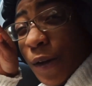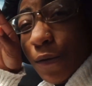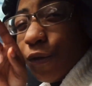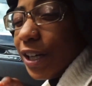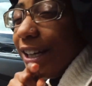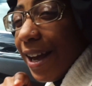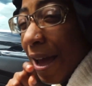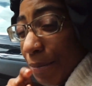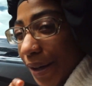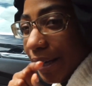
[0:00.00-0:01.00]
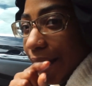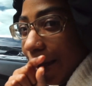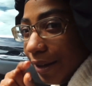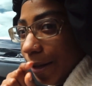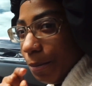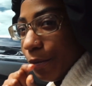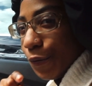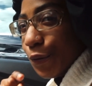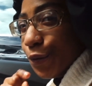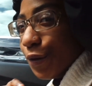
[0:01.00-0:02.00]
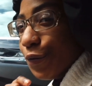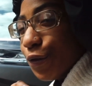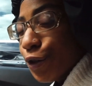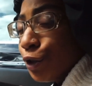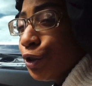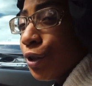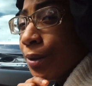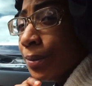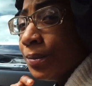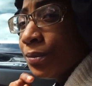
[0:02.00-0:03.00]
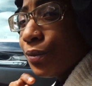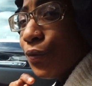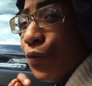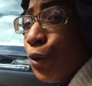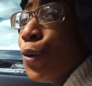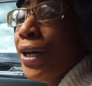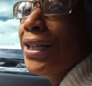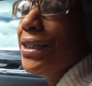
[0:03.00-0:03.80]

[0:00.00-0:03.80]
We really ain't been gatekeeping for real, for it, So we really you haven't. in this